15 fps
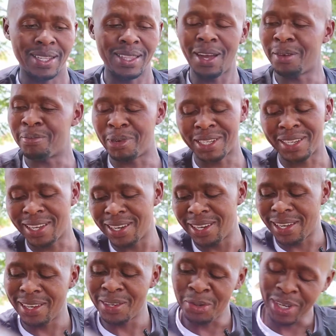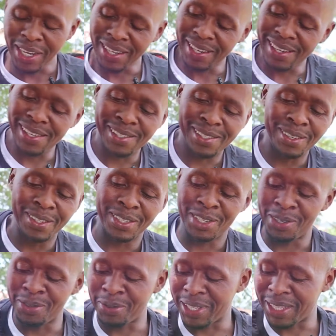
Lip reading: No, but anyway, let's continue with,